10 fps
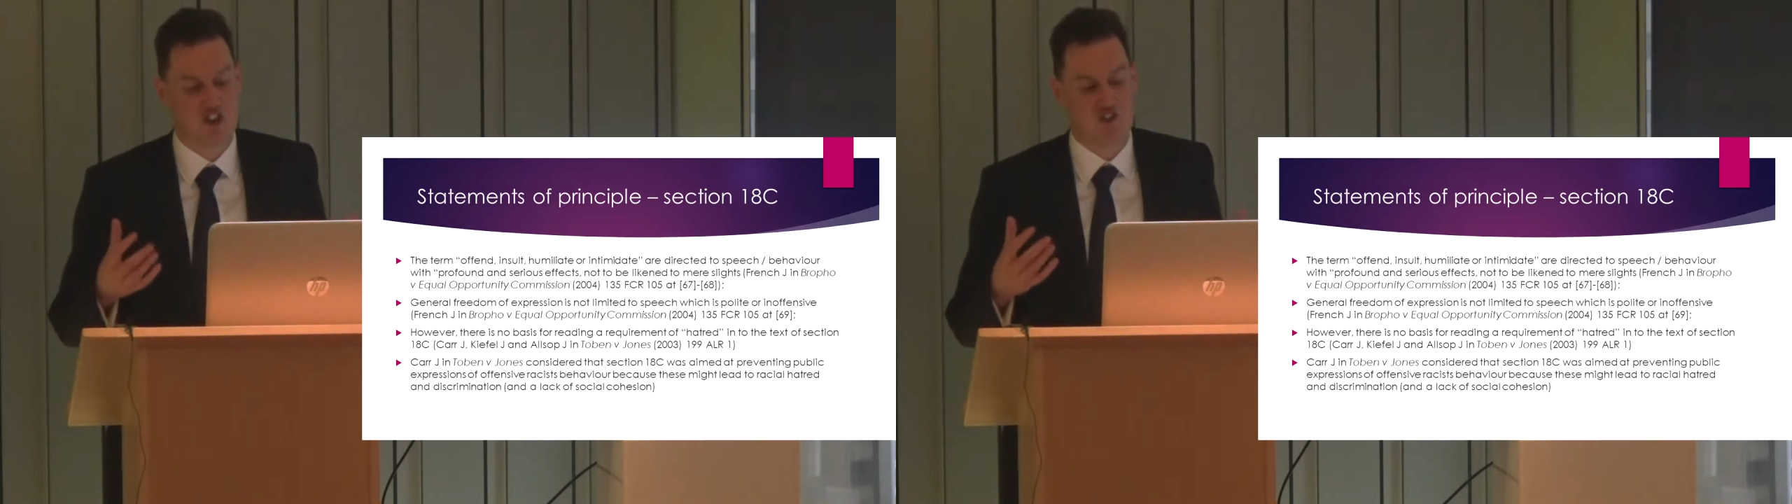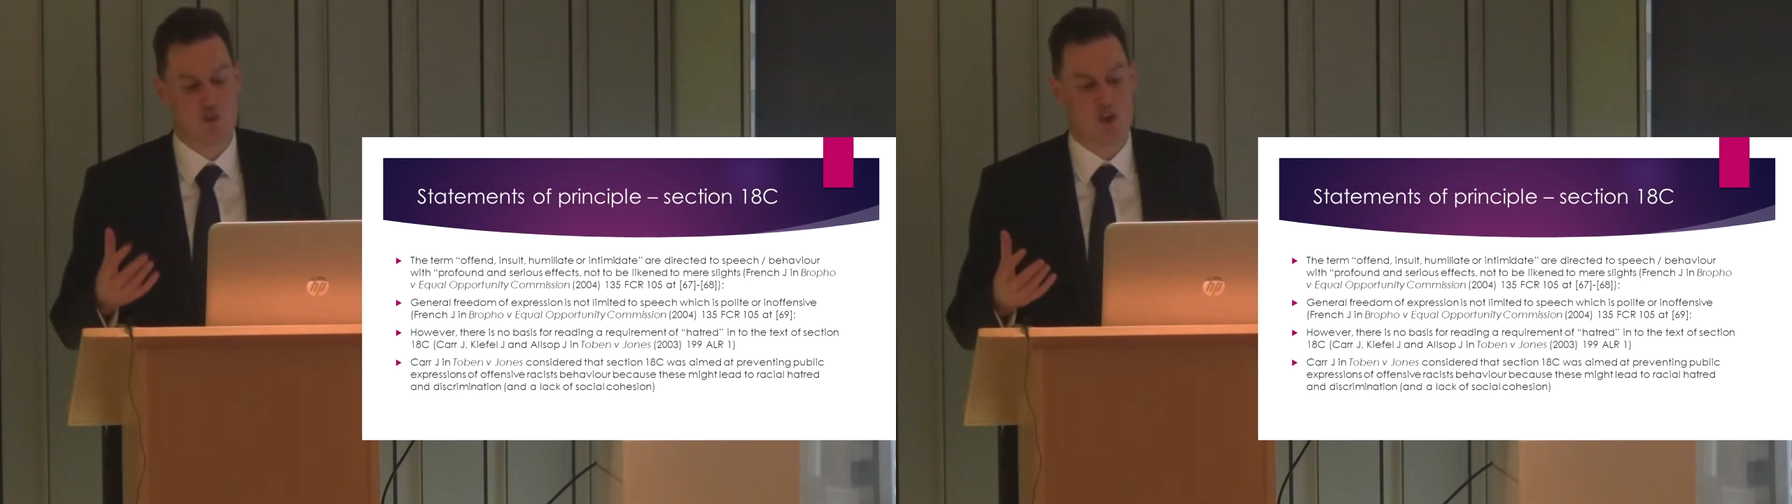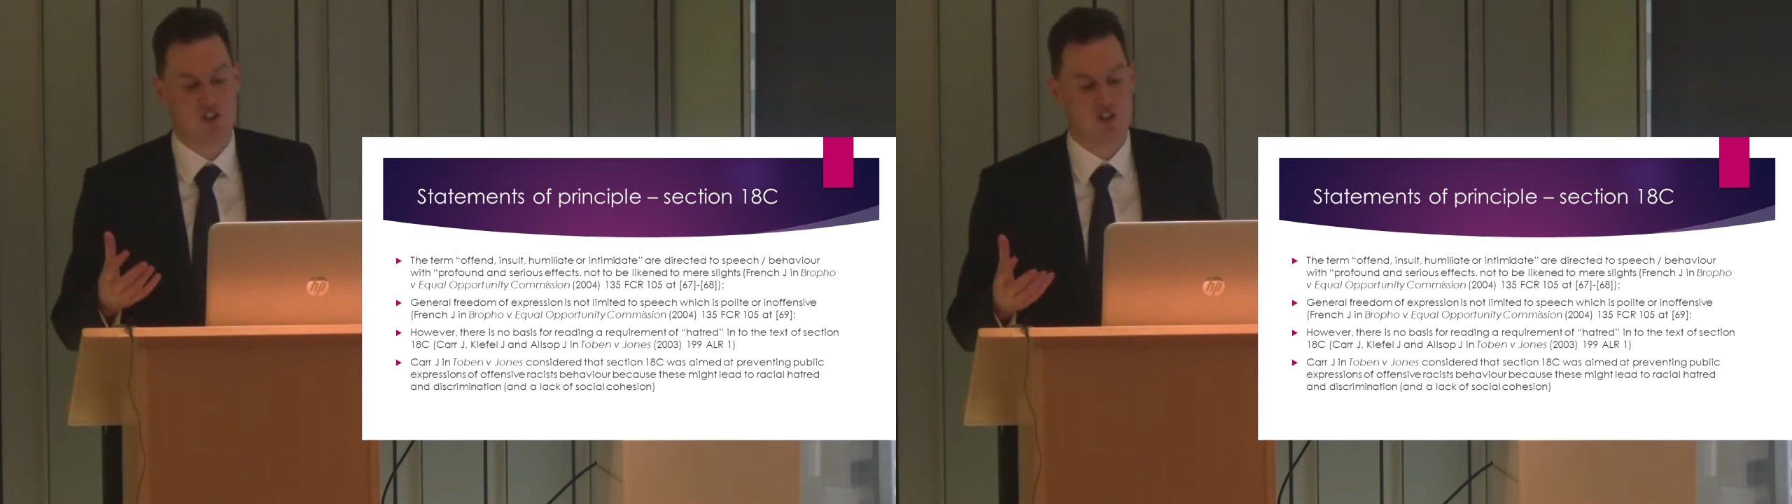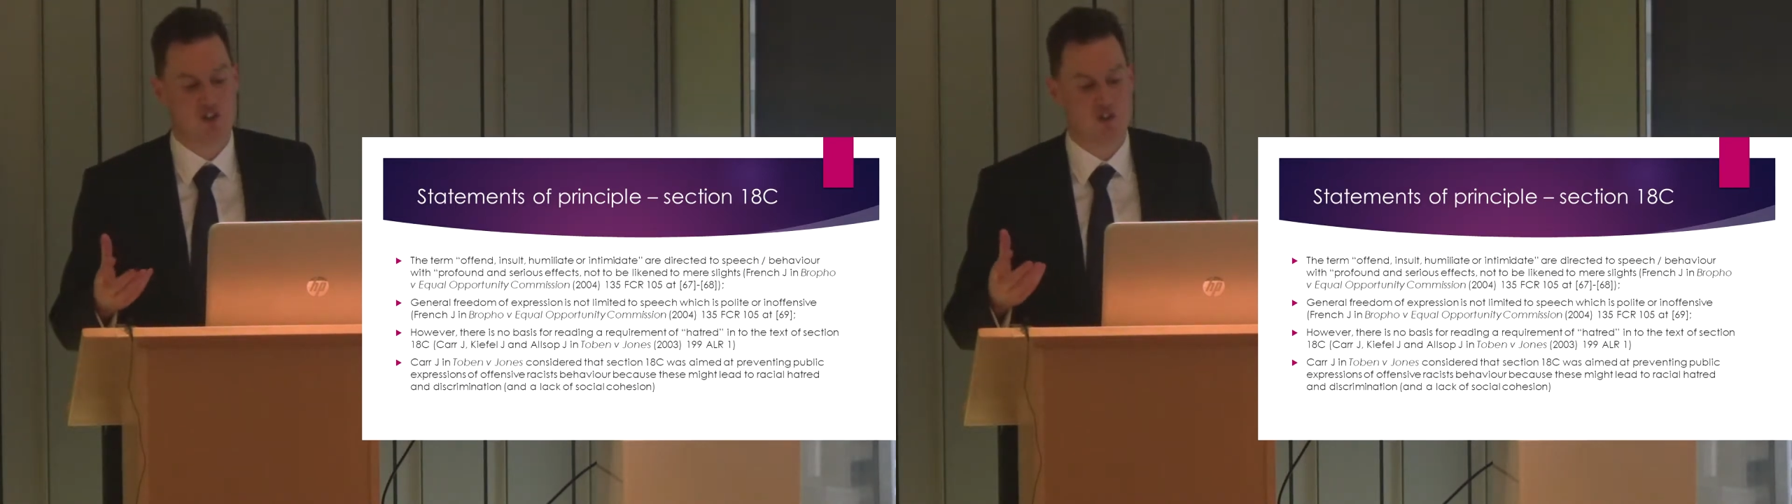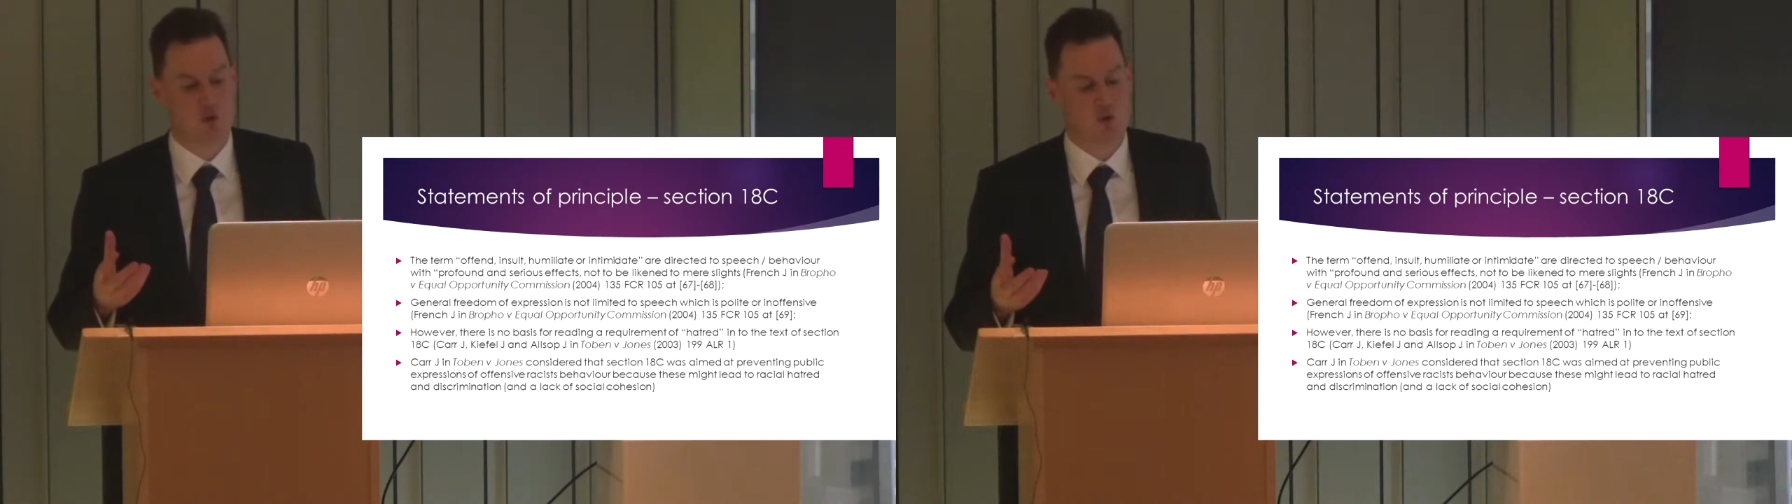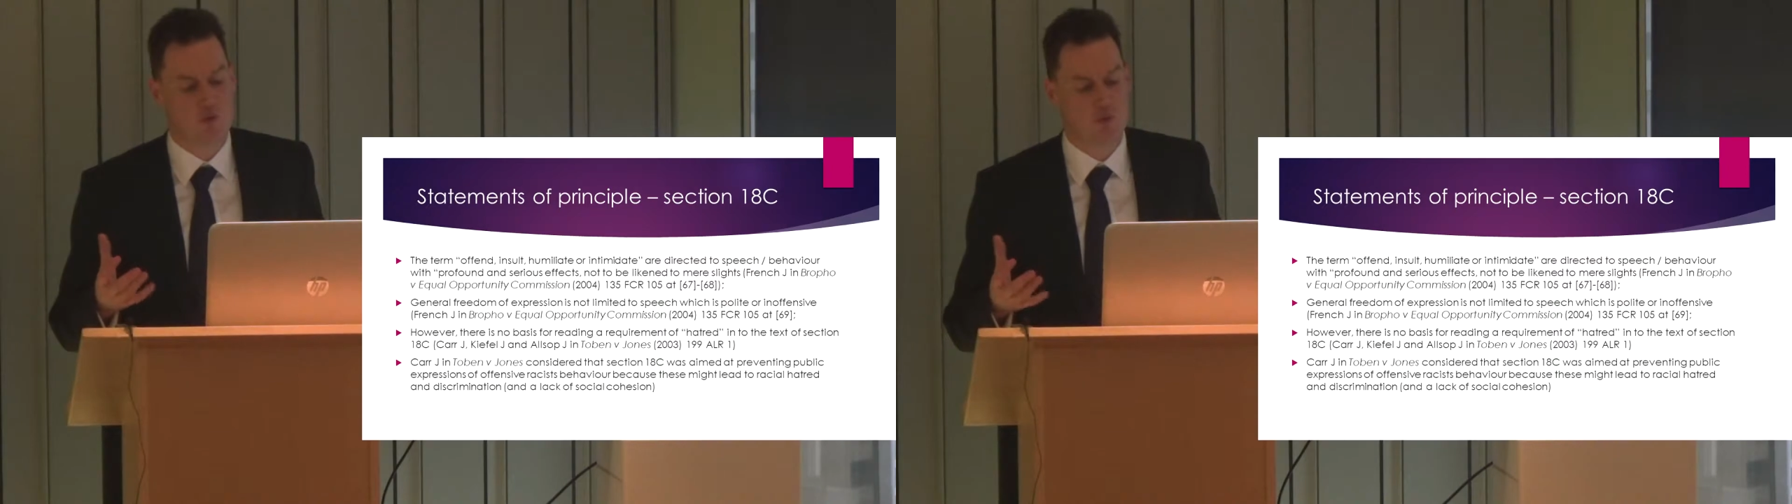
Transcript: is directed to